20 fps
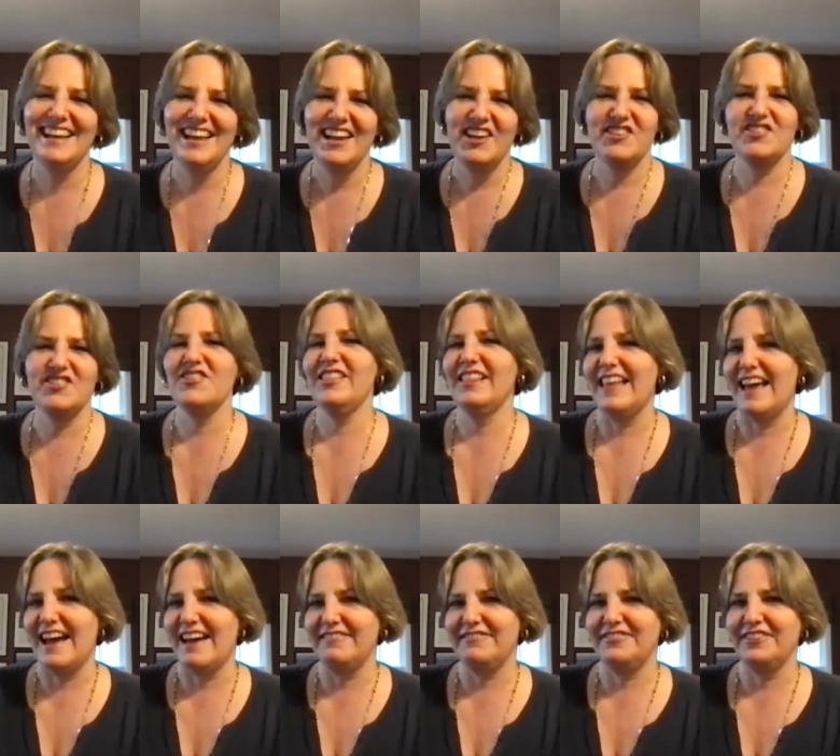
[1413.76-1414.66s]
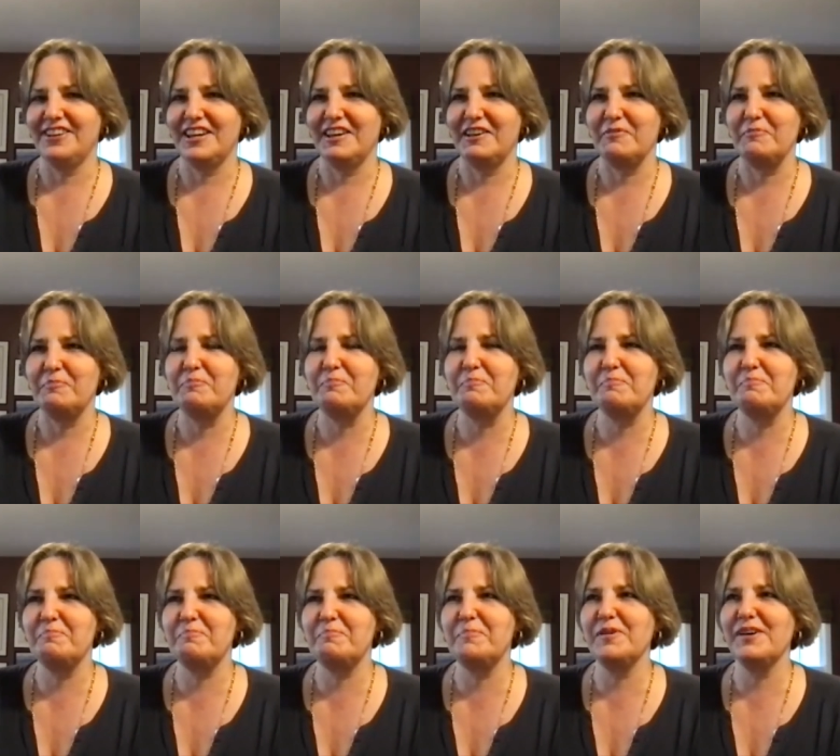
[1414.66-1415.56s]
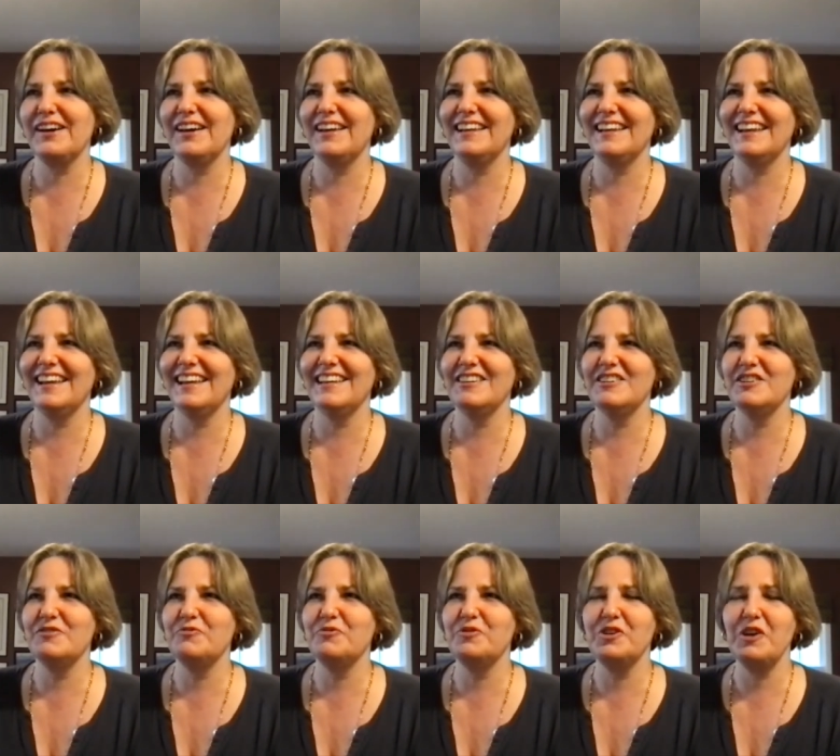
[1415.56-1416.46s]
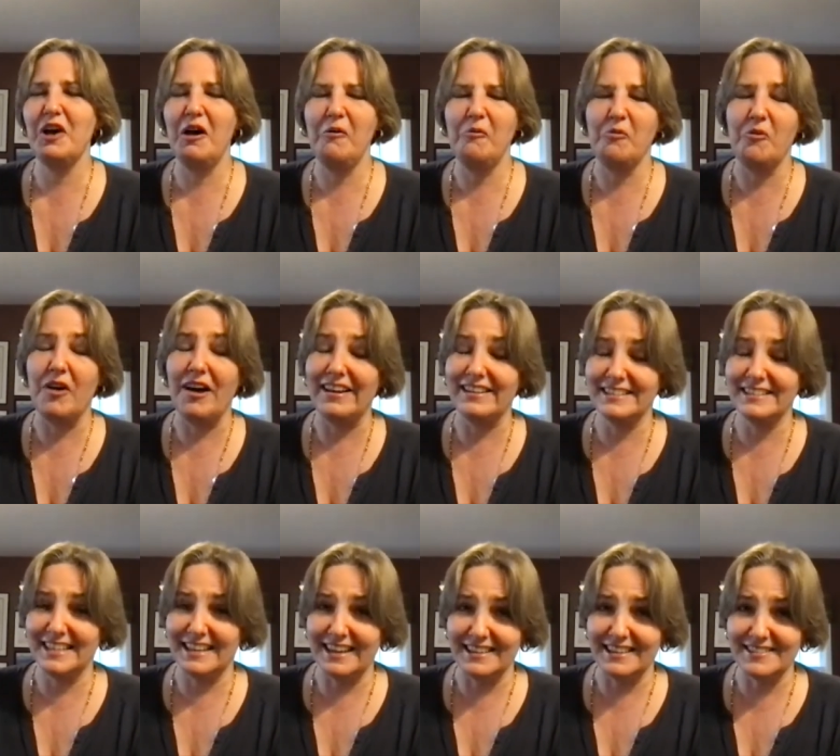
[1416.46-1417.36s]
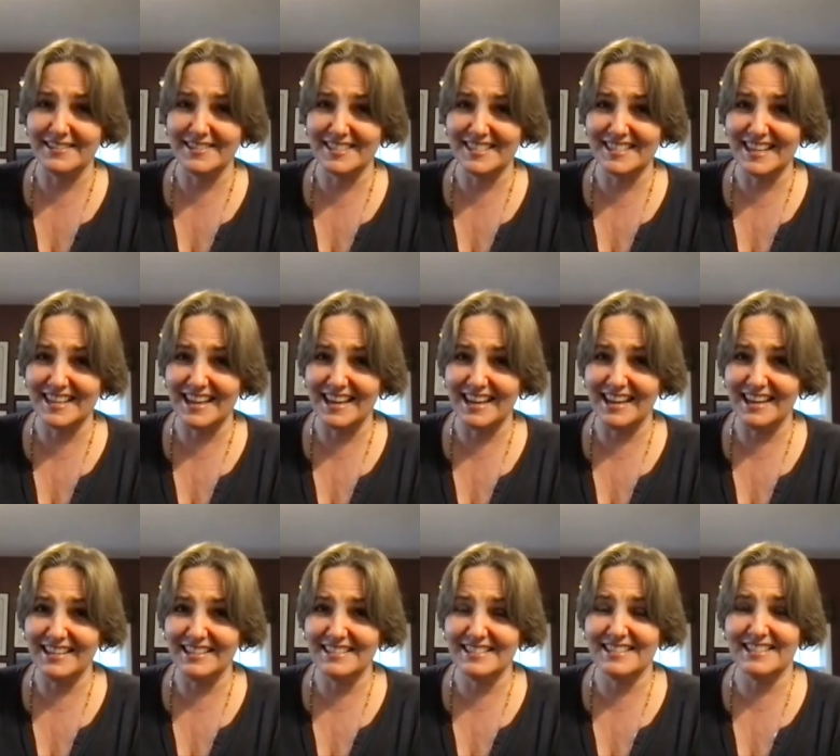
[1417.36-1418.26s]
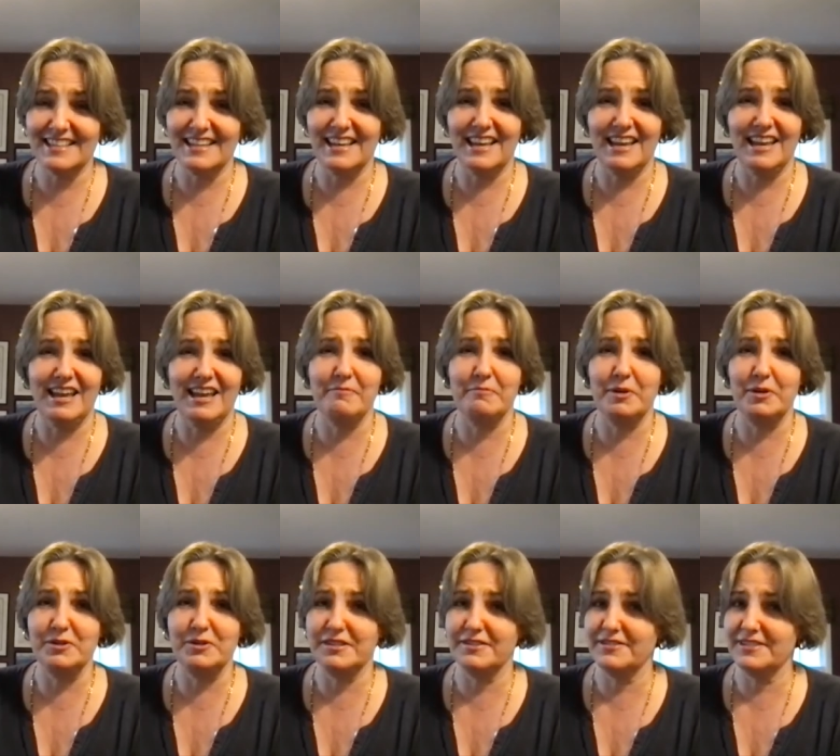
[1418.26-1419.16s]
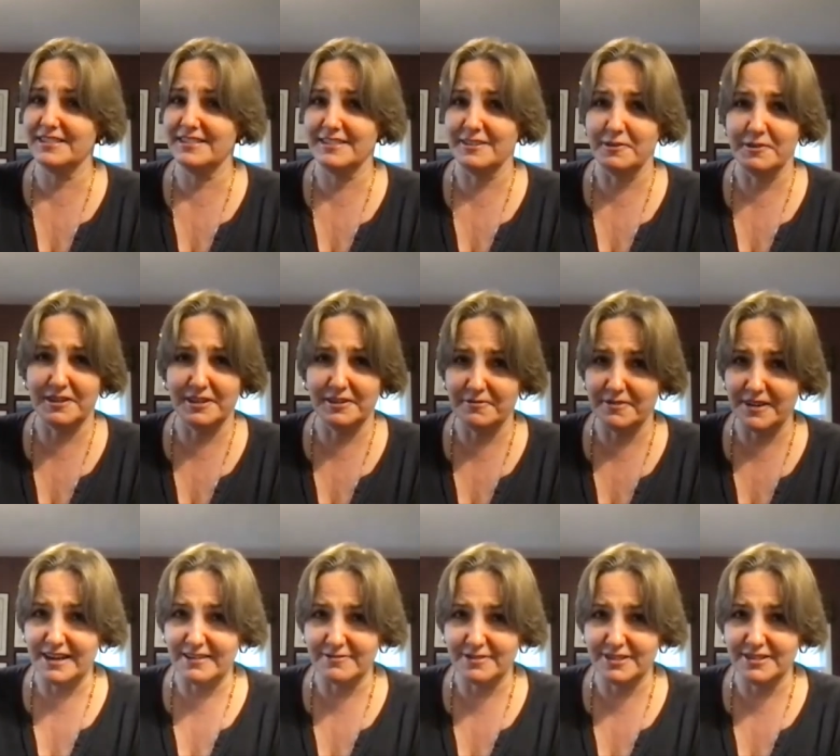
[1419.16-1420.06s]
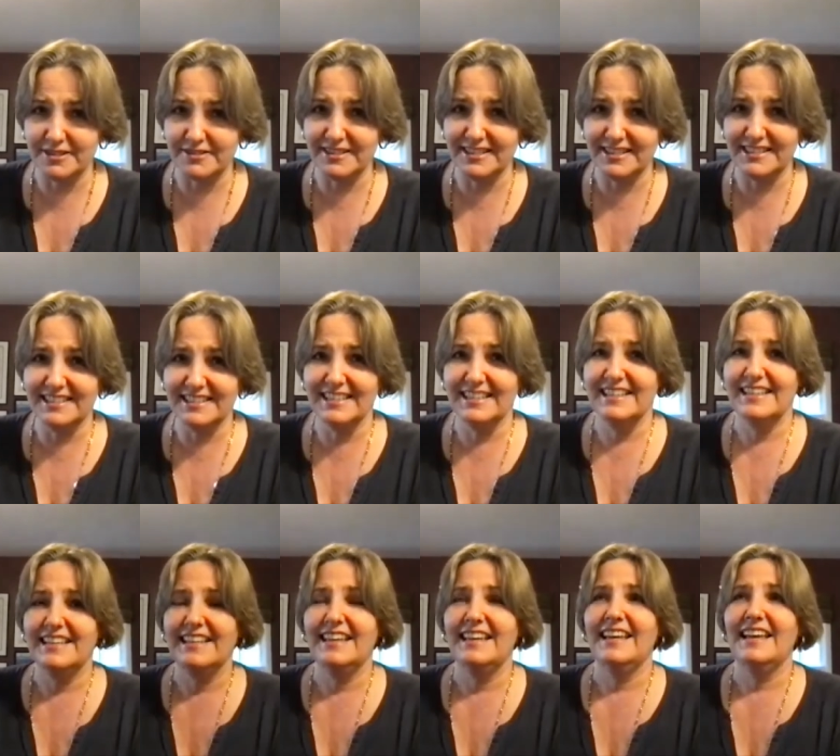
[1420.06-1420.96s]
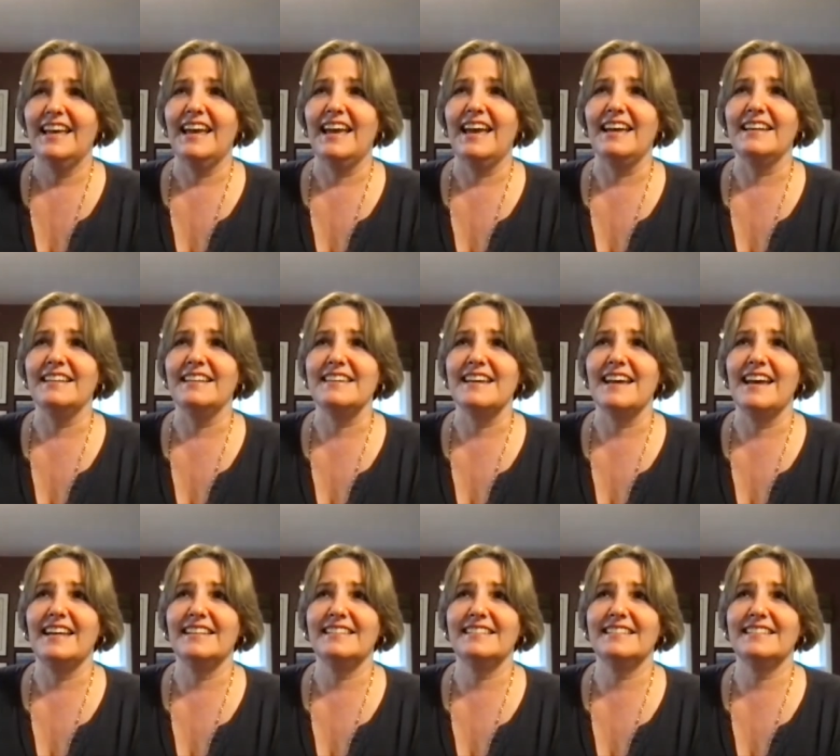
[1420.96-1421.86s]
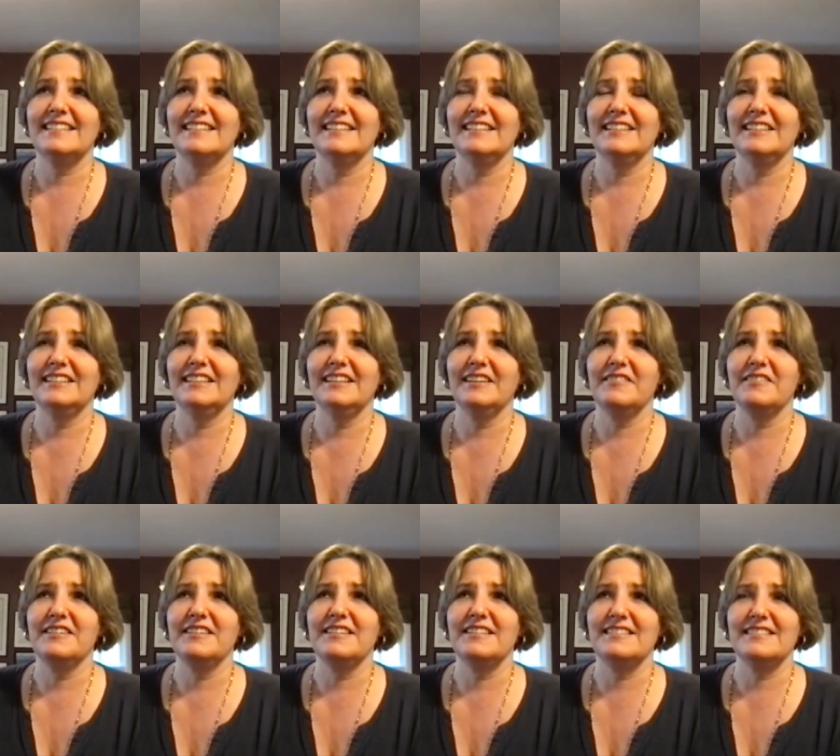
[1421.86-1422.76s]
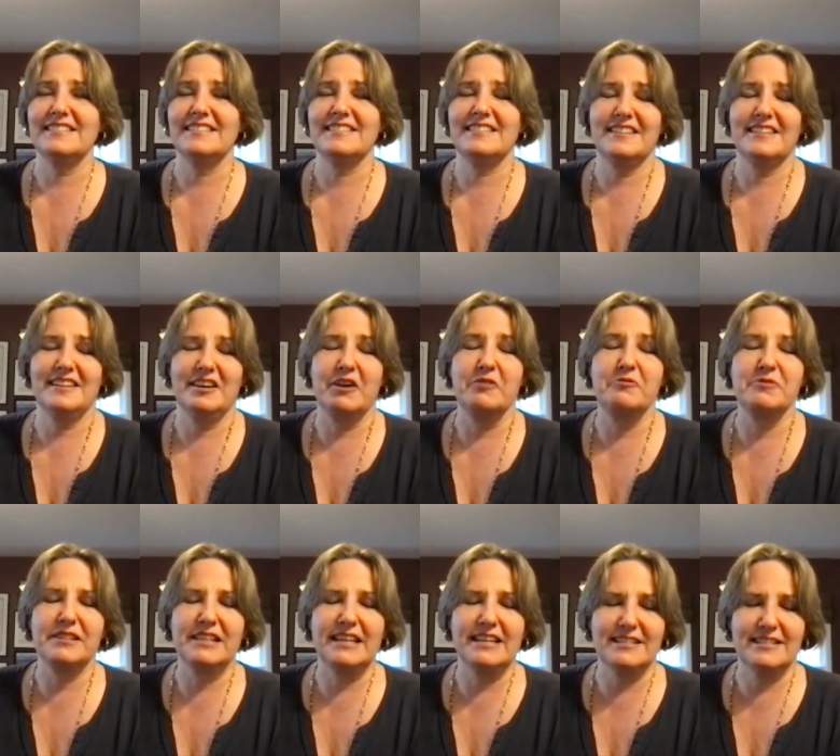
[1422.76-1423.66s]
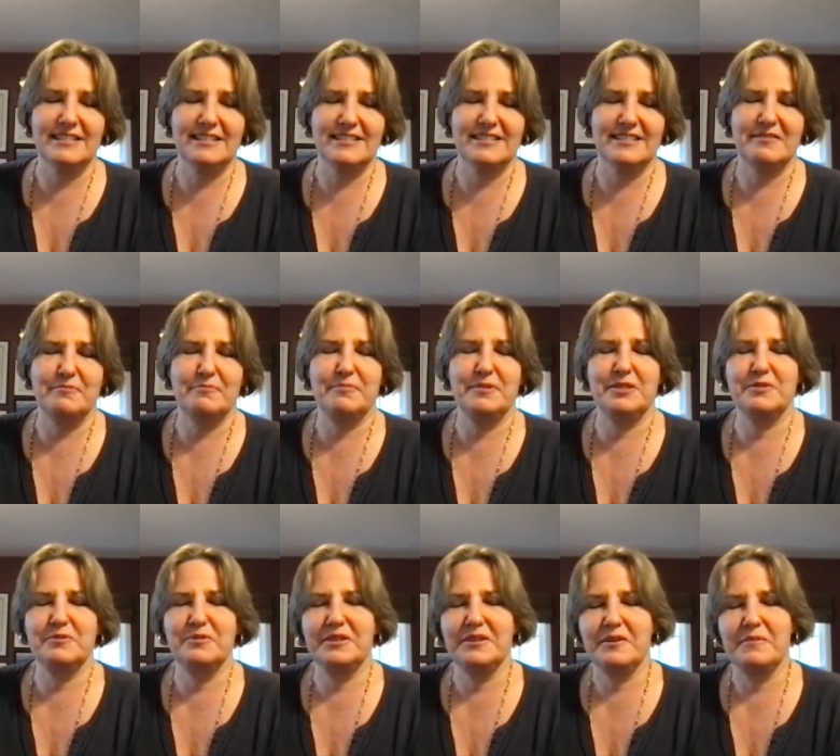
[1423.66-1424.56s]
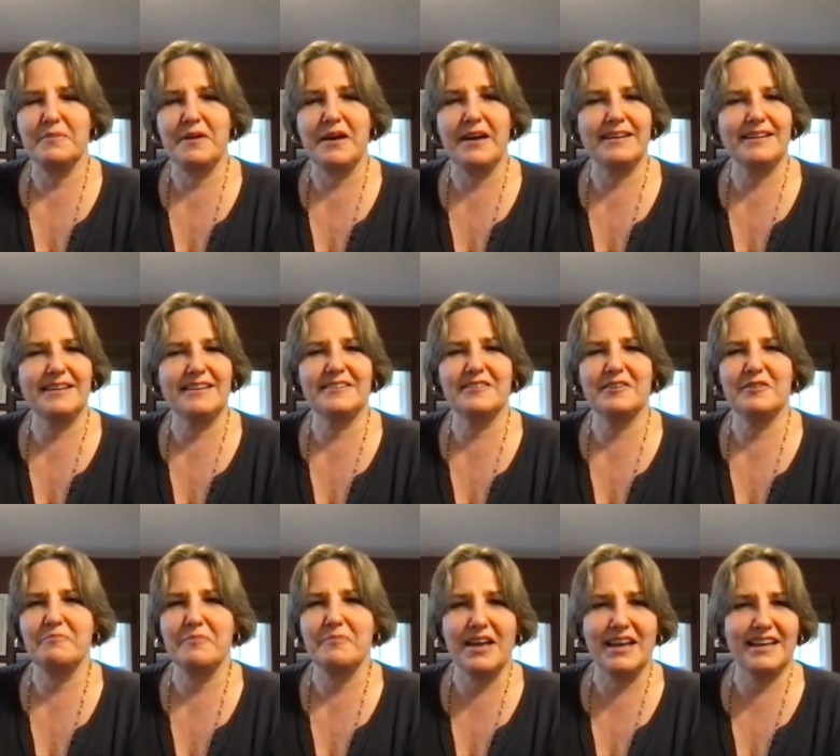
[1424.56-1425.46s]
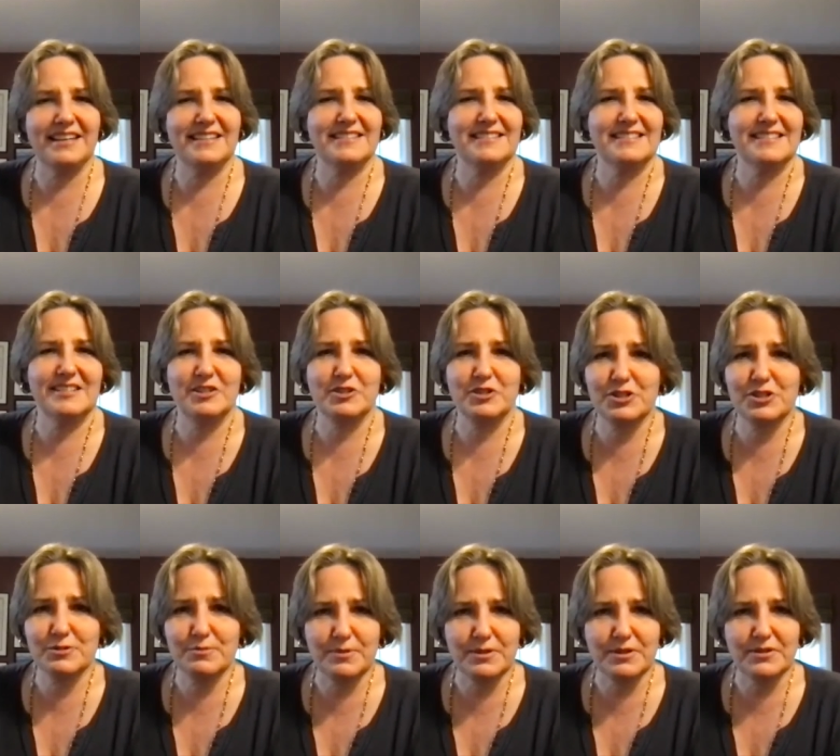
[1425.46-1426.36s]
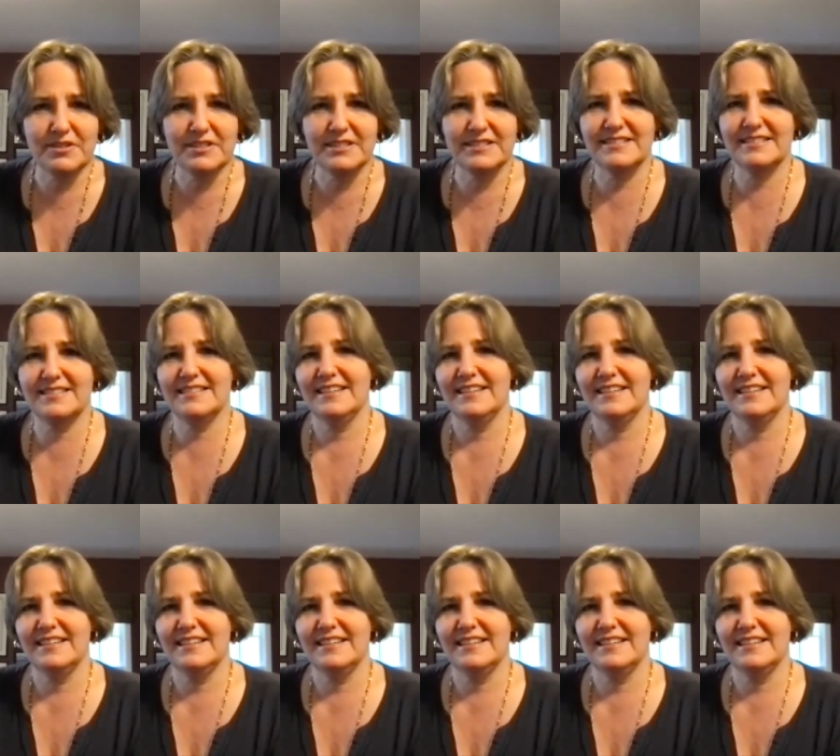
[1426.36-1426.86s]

you're laughing, but we all want to exercise, and most of us don't get around to it. And yet, there is a relationship between our body and our minds and our spirits.